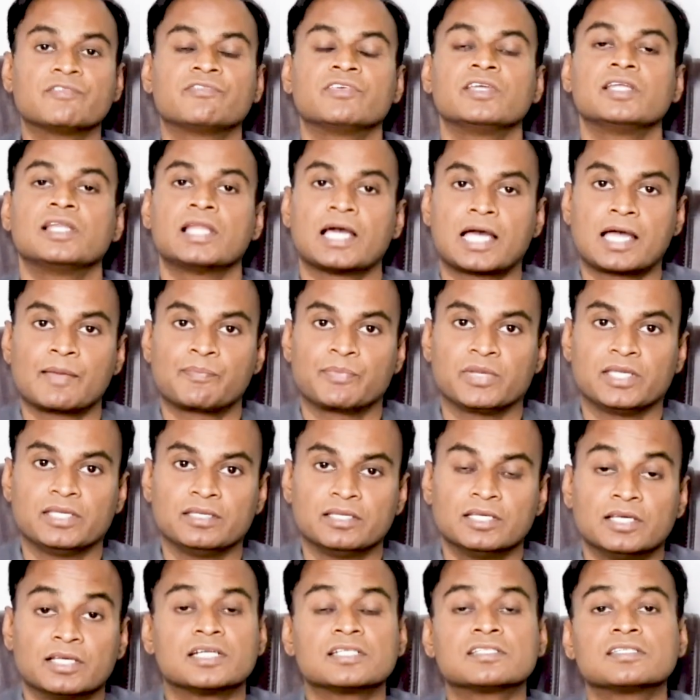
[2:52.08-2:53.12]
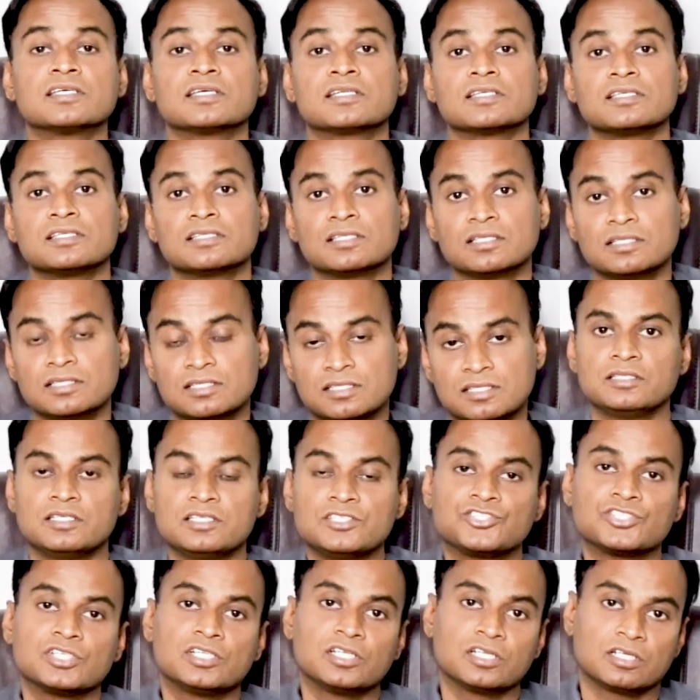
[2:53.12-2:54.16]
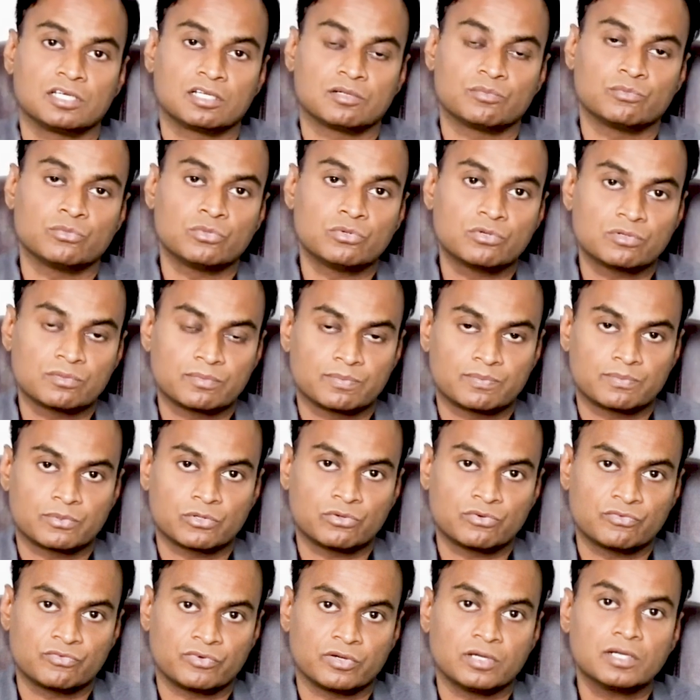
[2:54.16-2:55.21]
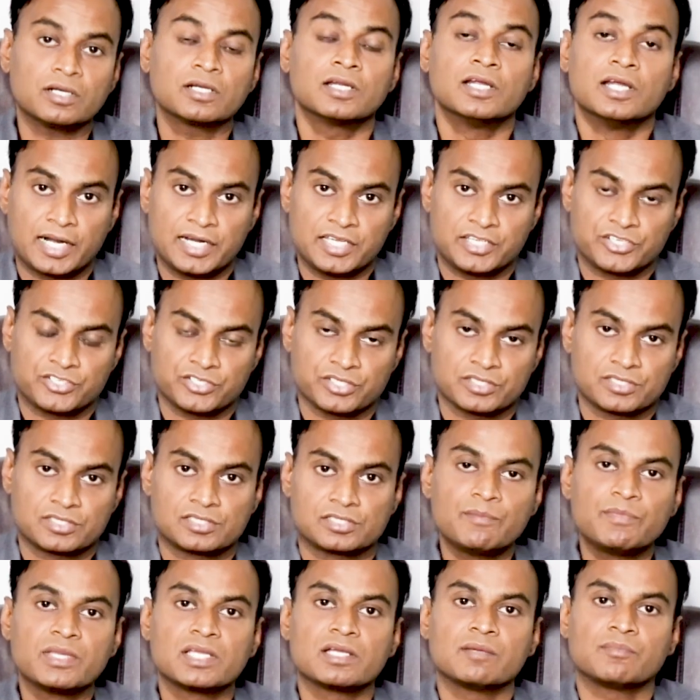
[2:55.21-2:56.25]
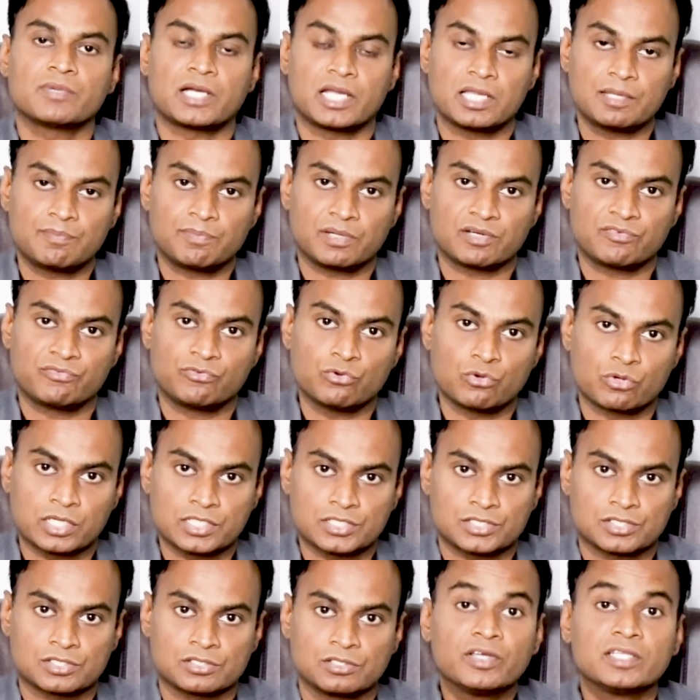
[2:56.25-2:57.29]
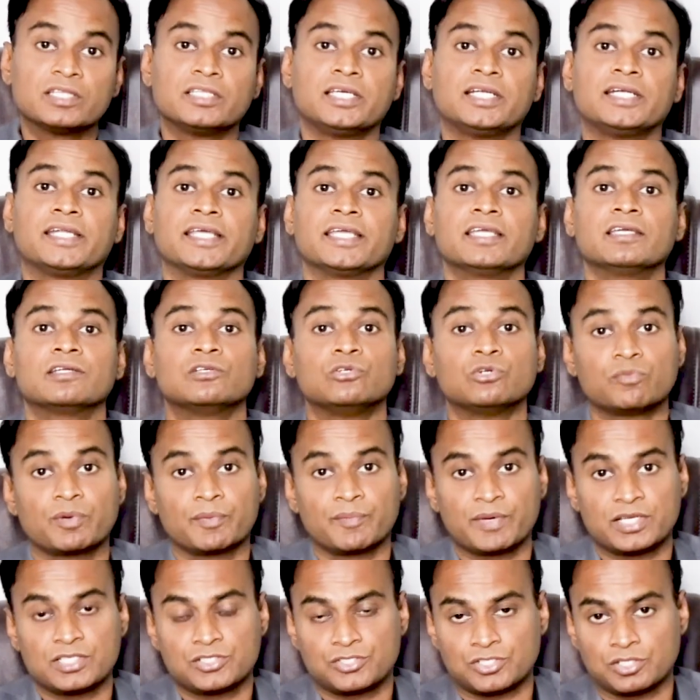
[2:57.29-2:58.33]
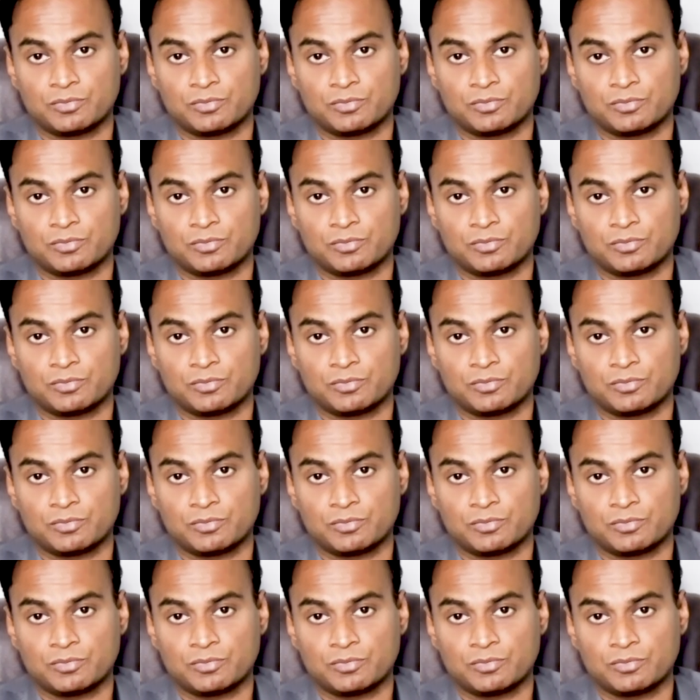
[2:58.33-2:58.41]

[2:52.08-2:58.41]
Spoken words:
They feel happy. That's the reason these children are more prone for addictions. They become hyper focused when they take dopamine